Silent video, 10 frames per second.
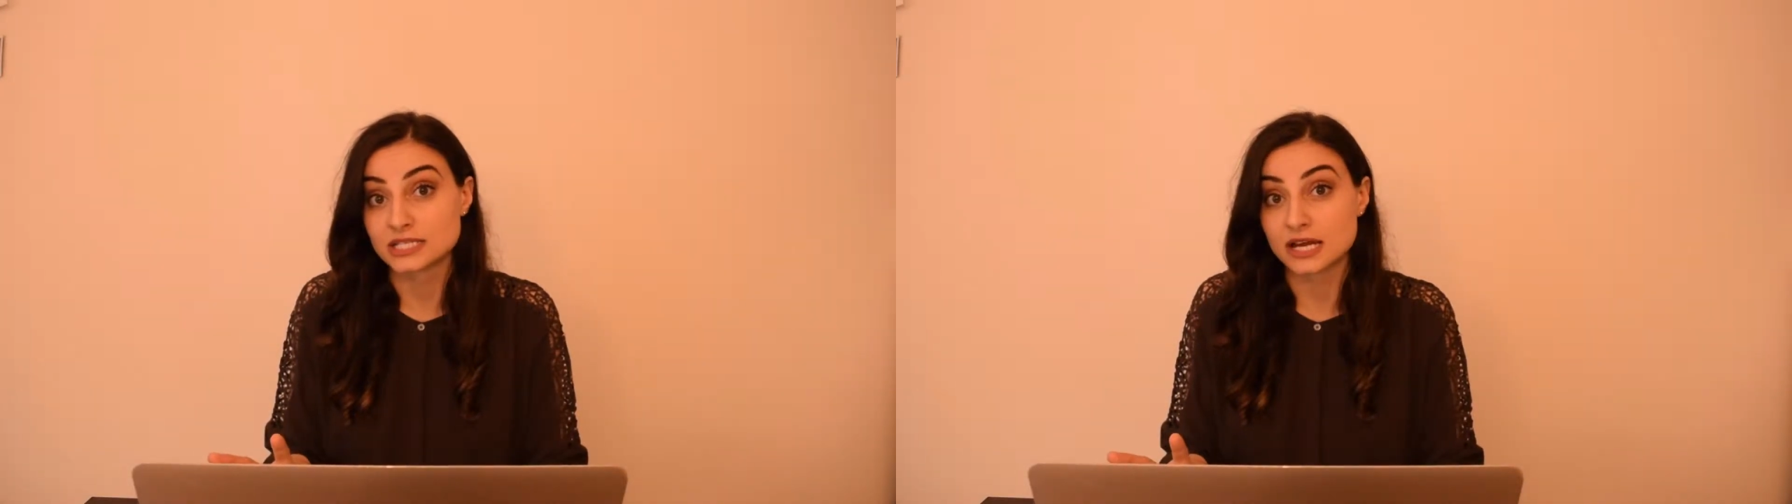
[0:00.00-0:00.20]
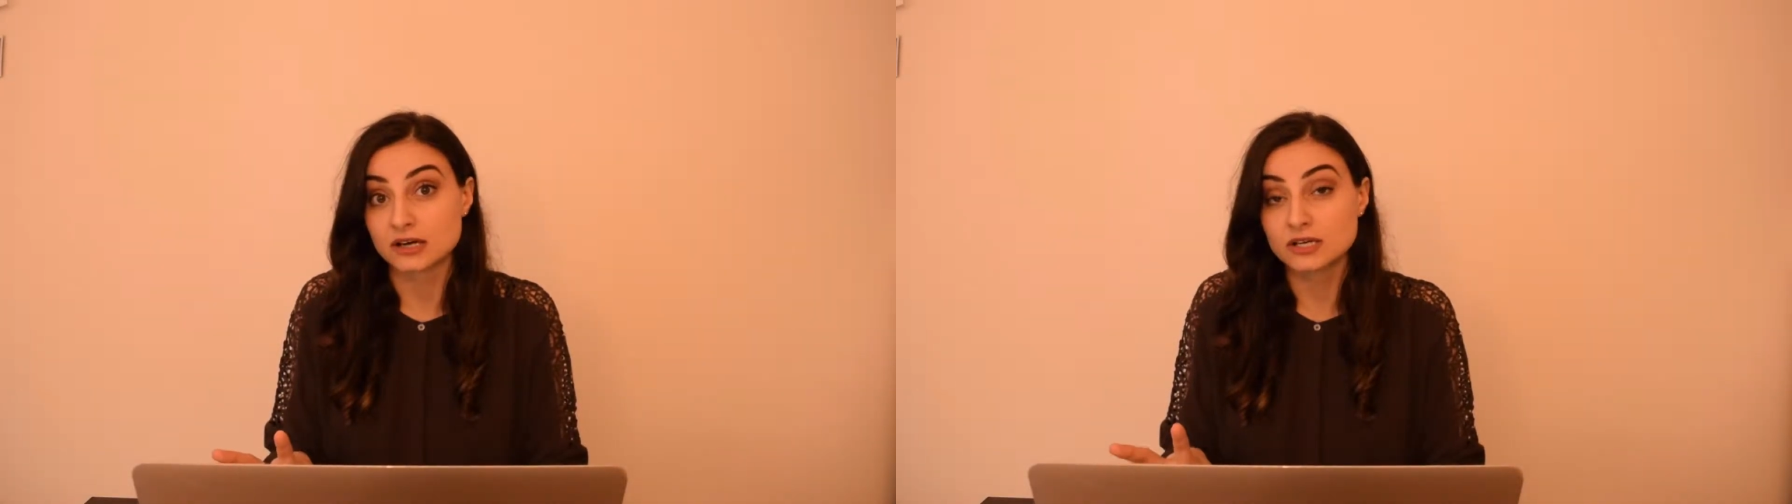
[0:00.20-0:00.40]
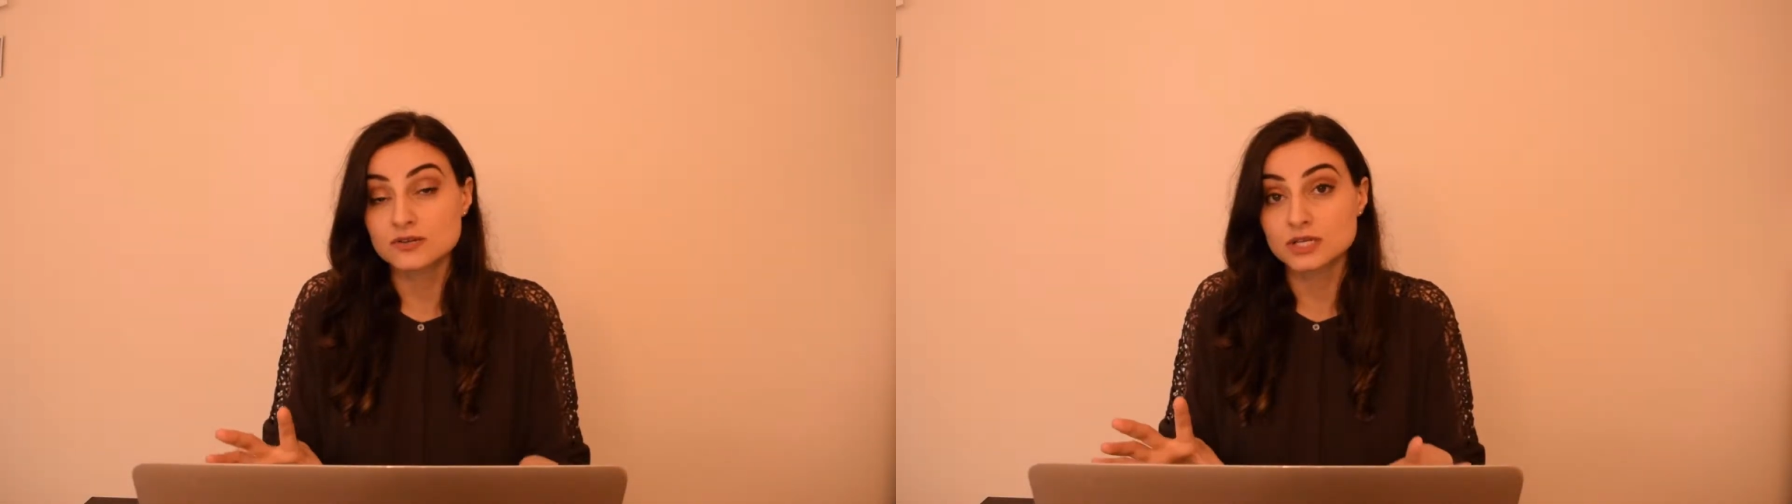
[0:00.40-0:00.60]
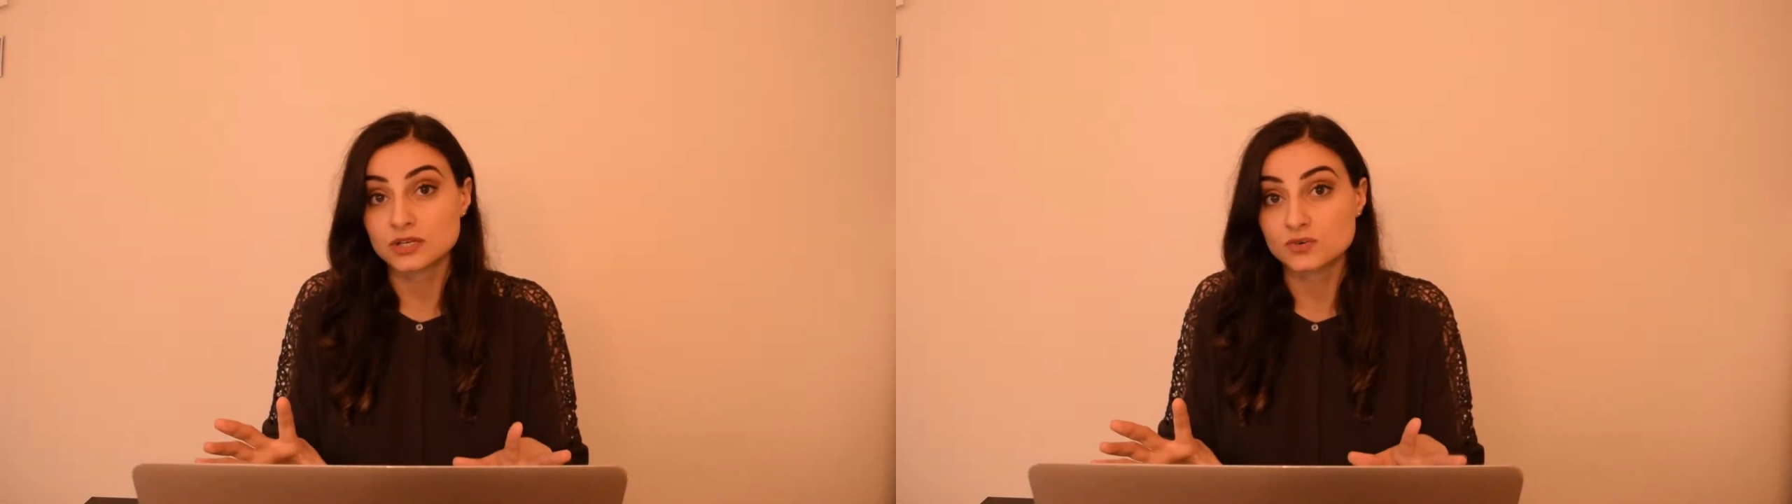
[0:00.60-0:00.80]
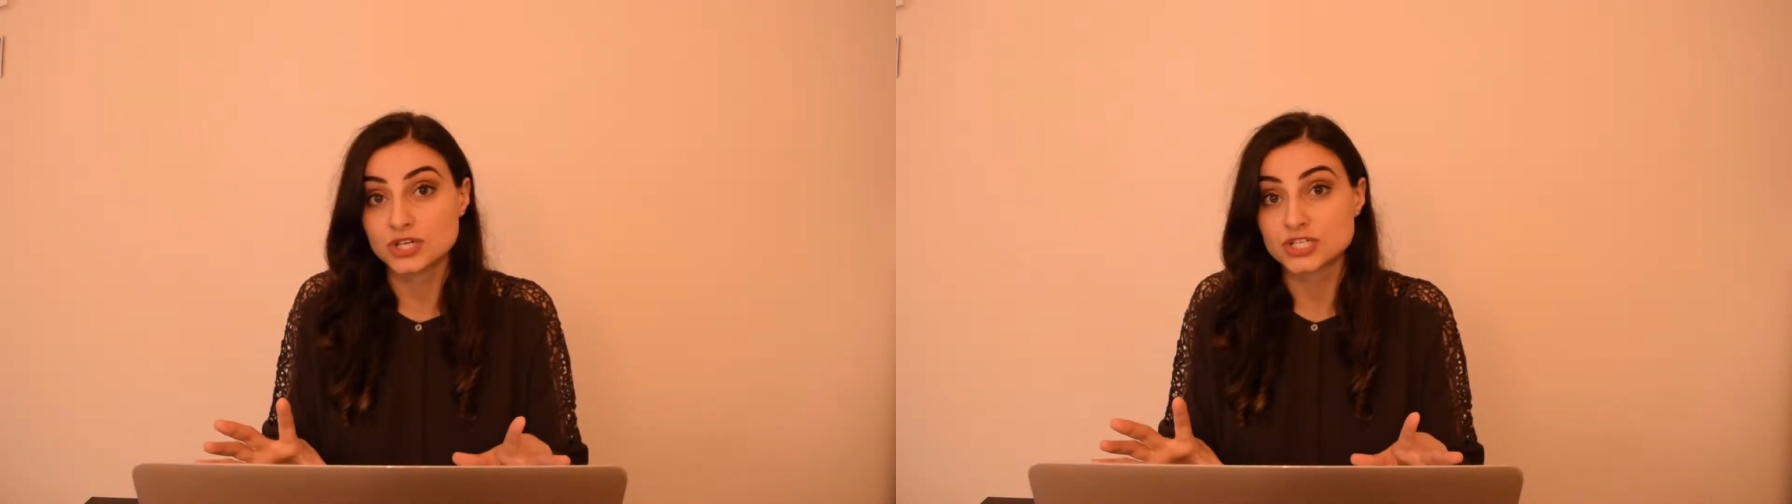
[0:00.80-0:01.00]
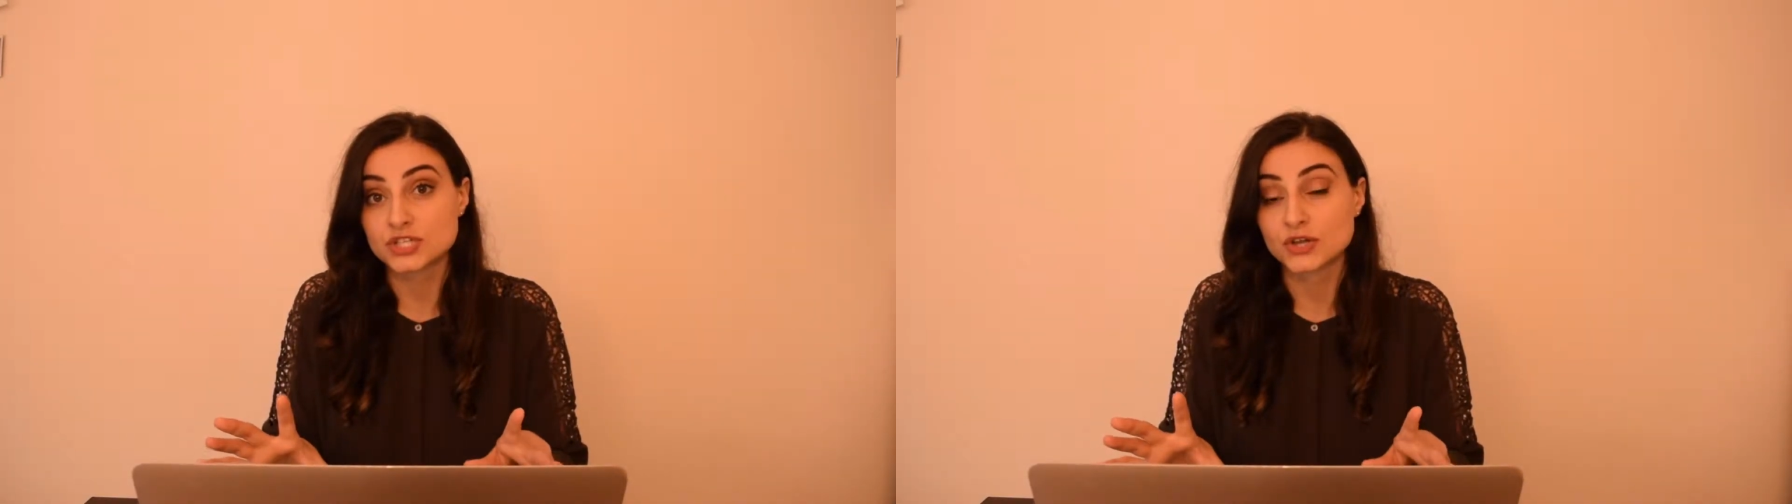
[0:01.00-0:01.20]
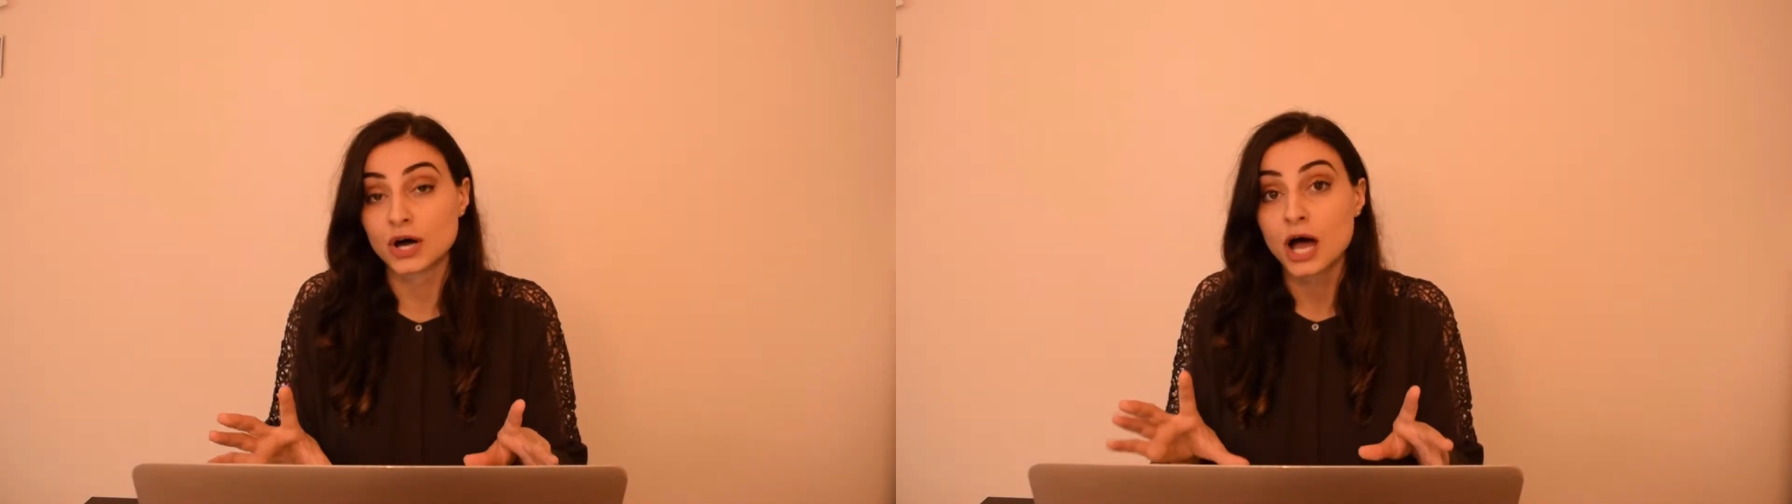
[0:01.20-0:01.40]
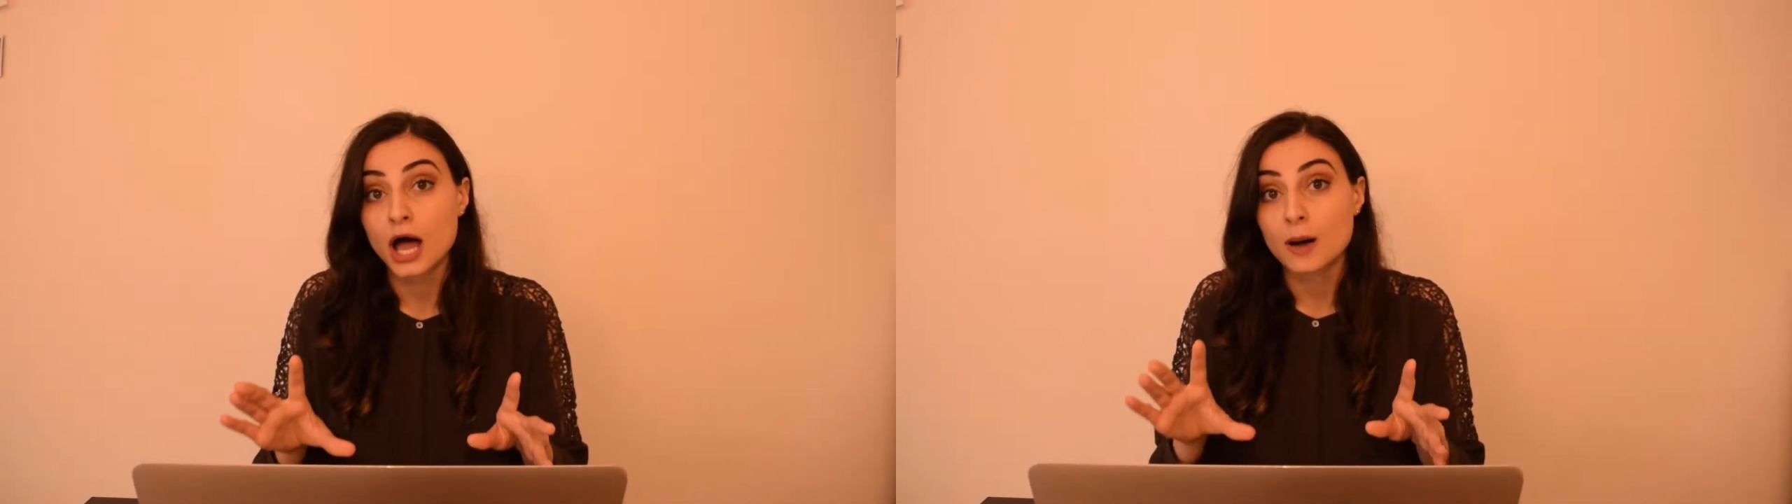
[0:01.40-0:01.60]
scenarios in which the